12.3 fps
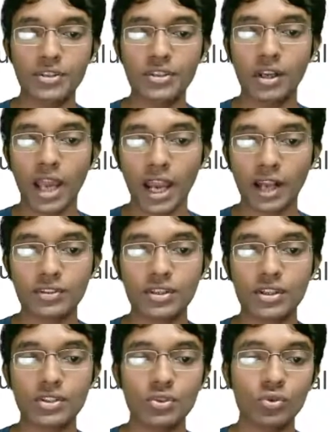access
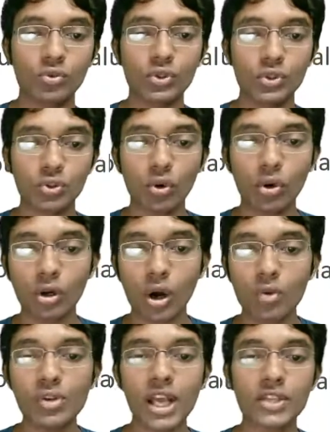to your account
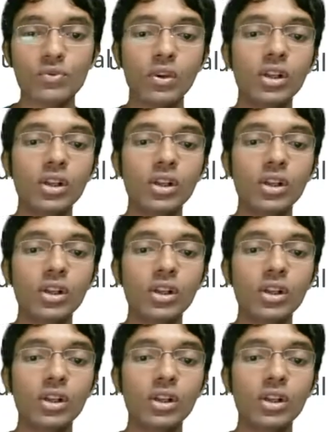as well.